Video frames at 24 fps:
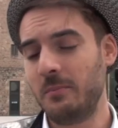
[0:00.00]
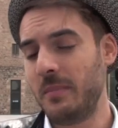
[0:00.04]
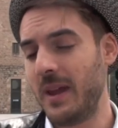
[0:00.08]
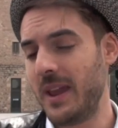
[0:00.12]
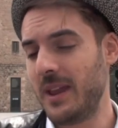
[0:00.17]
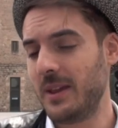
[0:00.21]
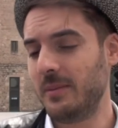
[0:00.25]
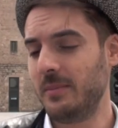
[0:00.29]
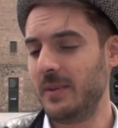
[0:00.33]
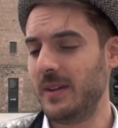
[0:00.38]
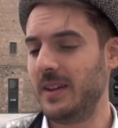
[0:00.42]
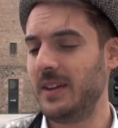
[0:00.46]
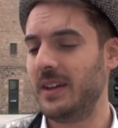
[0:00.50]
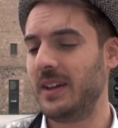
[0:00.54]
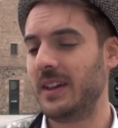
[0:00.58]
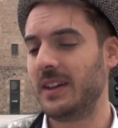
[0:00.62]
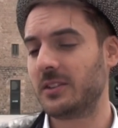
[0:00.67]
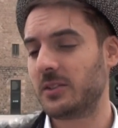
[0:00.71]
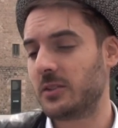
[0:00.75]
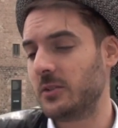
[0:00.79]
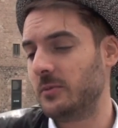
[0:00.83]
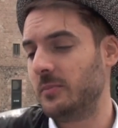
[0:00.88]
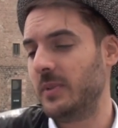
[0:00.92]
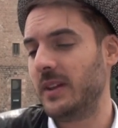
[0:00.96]
maybe it
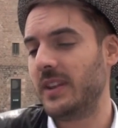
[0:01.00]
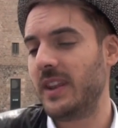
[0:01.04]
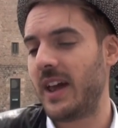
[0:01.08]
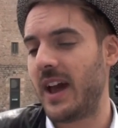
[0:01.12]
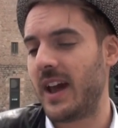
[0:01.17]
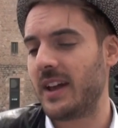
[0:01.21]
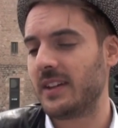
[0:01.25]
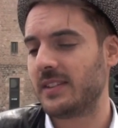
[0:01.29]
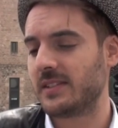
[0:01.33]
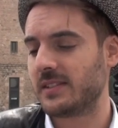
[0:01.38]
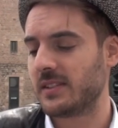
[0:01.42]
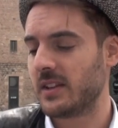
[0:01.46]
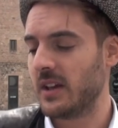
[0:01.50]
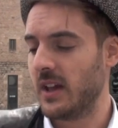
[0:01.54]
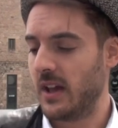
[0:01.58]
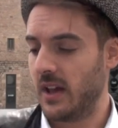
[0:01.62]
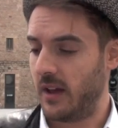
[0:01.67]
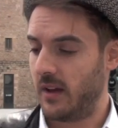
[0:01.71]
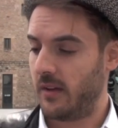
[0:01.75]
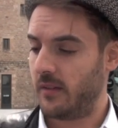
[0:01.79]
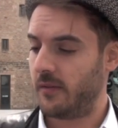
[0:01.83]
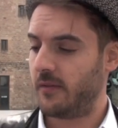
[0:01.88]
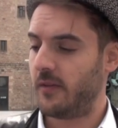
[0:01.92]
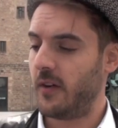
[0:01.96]
could be nice
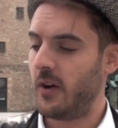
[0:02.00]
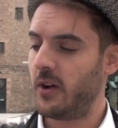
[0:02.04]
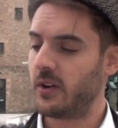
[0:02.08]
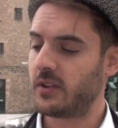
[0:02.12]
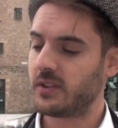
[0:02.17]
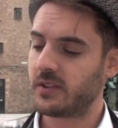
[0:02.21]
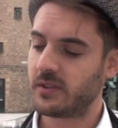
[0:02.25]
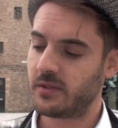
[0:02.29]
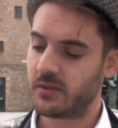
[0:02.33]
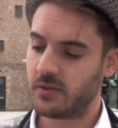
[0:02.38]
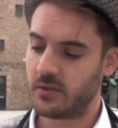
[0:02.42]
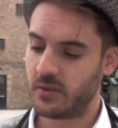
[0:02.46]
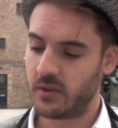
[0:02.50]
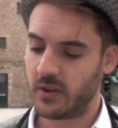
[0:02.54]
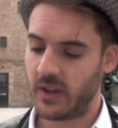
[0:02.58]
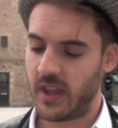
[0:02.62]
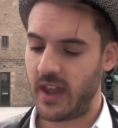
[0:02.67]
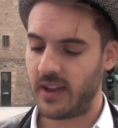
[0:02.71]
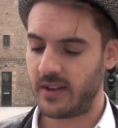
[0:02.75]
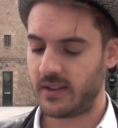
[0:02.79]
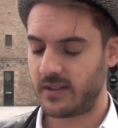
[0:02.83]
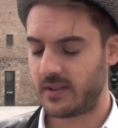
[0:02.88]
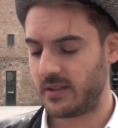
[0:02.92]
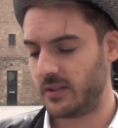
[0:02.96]
first to
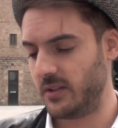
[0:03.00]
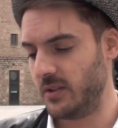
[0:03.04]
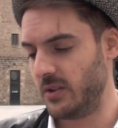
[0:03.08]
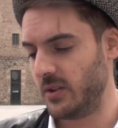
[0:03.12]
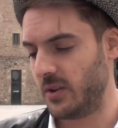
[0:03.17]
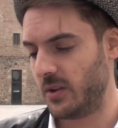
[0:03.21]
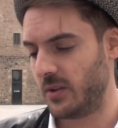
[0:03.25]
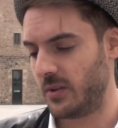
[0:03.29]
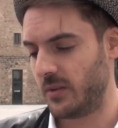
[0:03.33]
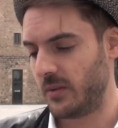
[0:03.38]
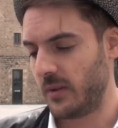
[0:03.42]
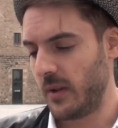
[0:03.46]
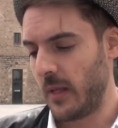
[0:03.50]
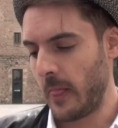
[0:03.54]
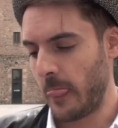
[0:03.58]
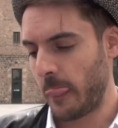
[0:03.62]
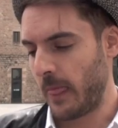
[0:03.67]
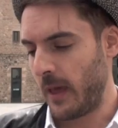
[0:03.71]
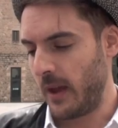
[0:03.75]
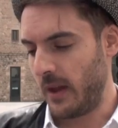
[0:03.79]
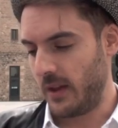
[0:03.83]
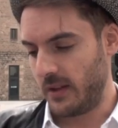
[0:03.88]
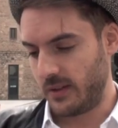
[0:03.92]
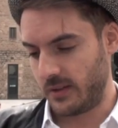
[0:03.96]
get
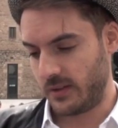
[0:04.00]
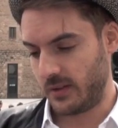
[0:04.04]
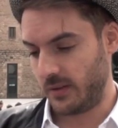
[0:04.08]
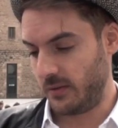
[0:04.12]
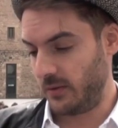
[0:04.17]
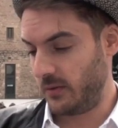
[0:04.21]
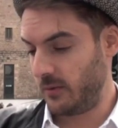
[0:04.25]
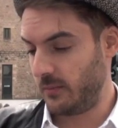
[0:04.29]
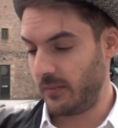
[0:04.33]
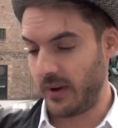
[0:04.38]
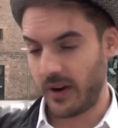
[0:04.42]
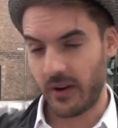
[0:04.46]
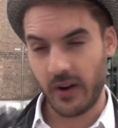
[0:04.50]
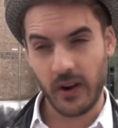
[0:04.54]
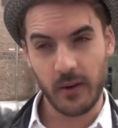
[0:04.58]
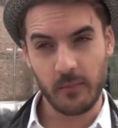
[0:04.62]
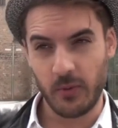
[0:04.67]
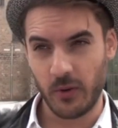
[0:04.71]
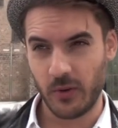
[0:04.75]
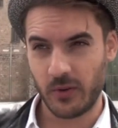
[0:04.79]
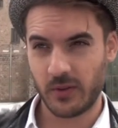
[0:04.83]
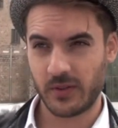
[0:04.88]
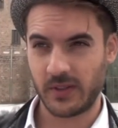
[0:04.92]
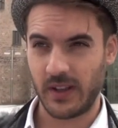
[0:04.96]
the numeric
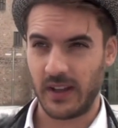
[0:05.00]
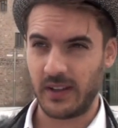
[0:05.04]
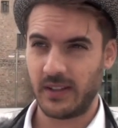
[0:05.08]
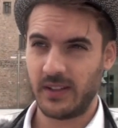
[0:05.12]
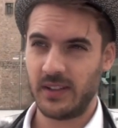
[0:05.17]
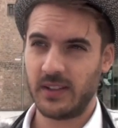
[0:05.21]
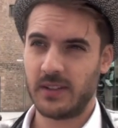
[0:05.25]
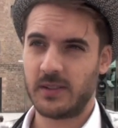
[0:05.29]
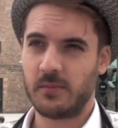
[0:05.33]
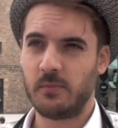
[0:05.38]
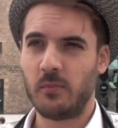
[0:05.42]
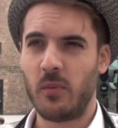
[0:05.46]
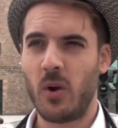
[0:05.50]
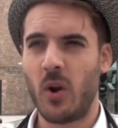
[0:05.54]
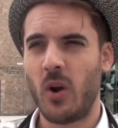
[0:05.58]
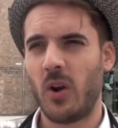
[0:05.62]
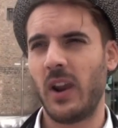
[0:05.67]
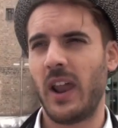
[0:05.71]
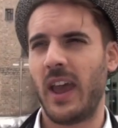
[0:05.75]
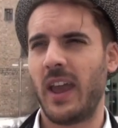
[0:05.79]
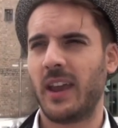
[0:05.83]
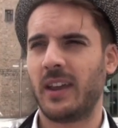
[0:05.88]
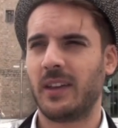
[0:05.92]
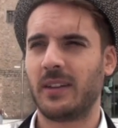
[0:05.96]
books that is more
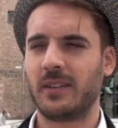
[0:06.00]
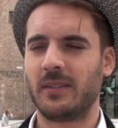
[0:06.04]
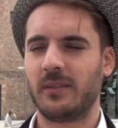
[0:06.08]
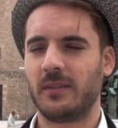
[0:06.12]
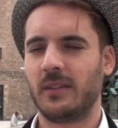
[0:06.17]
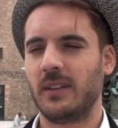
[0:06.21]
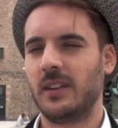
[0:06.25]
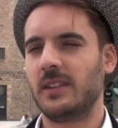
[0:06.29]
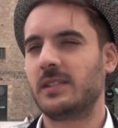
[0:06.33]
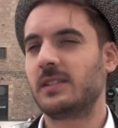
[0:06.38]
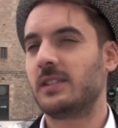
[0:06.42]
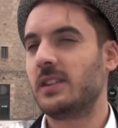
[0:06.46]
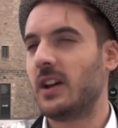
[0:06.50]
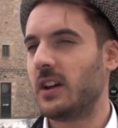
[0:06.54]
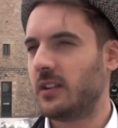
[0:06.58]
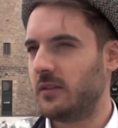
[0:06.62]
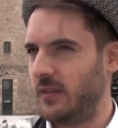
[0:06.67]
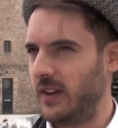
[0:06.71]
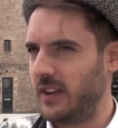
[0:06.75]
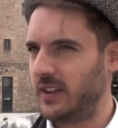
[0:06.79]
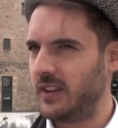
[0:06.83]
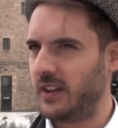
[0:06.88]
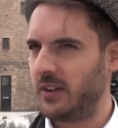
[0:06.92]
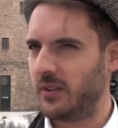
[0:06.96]
like it's not
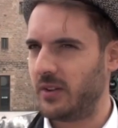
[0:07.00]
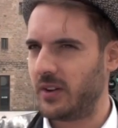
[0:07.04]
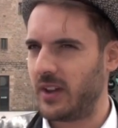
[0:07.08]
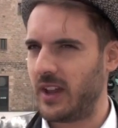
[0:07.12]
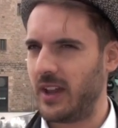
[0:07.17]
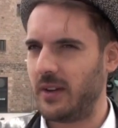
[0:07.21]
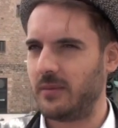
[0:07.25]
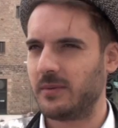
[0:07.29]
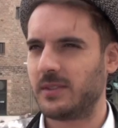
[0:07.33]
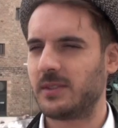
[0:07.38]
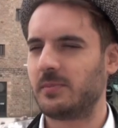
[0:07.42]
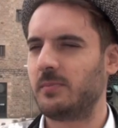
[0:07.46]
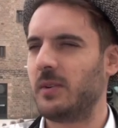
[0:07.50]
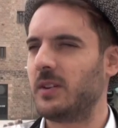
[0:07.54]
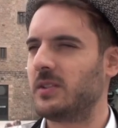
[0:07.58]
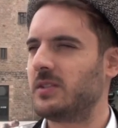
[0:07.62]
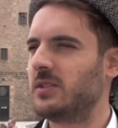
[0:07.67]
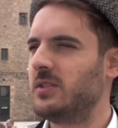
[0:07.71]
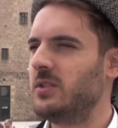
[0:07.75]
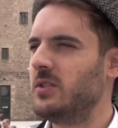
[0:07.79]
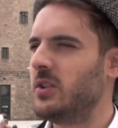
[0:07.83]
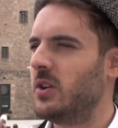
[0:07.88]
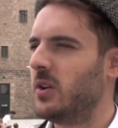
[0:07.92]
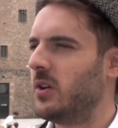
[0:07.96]
video games, but
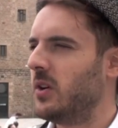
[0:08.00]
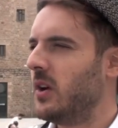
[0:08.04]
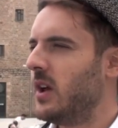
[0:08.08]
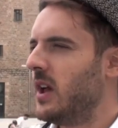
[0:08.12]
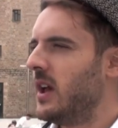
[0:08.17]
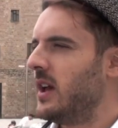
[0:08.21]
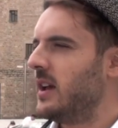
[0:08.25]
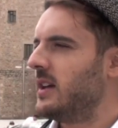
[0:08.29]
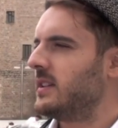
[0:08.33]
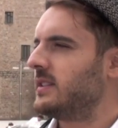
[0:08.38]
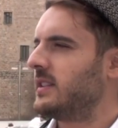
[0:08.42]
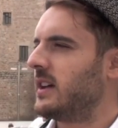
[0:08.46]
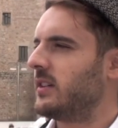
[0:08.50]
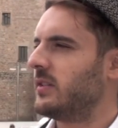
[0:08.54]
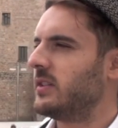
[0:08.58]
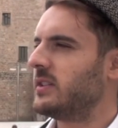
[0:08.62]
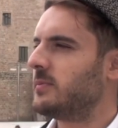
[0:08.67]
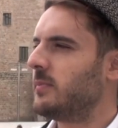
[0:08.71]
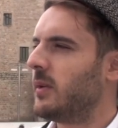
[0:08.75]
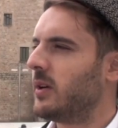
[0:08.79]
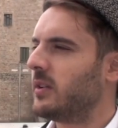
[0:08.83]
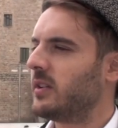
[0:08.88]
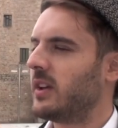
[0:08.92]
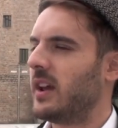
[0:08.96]
there
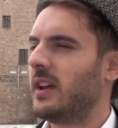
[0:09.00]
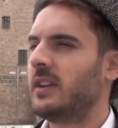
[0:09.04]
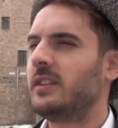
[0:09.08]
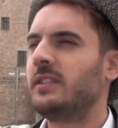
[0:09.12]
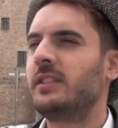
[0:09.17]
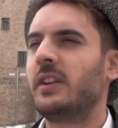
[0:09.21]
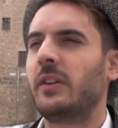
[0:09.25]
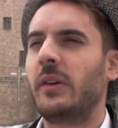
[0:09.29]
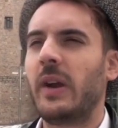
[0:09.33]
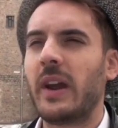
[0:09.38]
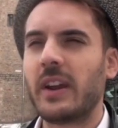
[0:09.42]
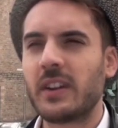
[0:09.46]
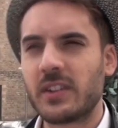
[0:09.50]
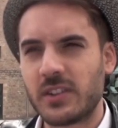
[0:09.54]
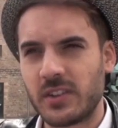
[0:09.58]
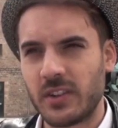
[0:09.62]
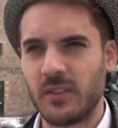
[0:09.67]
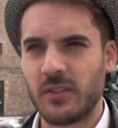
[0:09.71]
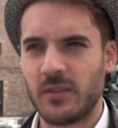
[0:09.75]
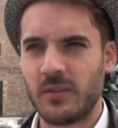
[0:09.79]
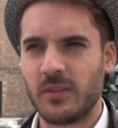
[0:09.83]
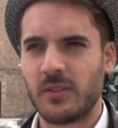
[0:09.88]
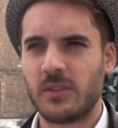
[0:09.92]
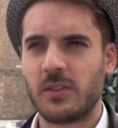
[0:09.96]
is more
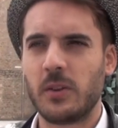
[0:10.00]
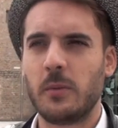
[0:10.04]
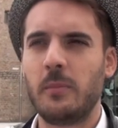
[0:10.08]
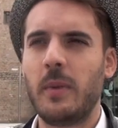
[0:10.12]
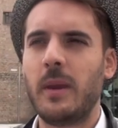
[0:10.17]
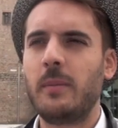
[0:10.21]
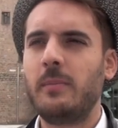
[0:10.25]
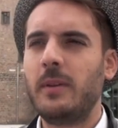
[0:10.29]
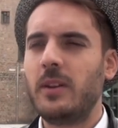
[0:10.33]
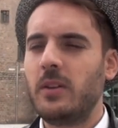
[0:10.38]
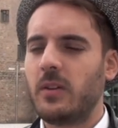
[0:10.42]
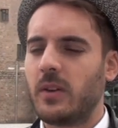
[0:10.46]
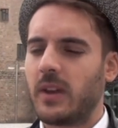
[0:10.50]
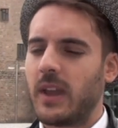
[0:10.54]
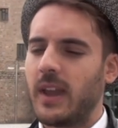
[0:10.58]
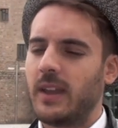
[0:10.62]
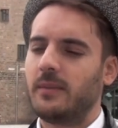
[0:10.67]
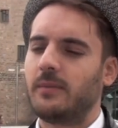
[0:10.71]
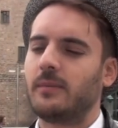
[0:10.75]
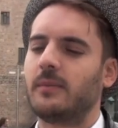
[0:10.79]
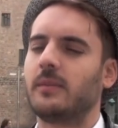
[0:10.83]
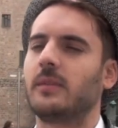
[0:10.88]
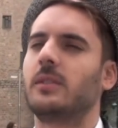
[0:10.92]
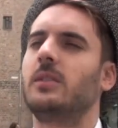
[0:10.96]
interaction. So maybe you
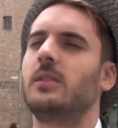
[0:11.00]
can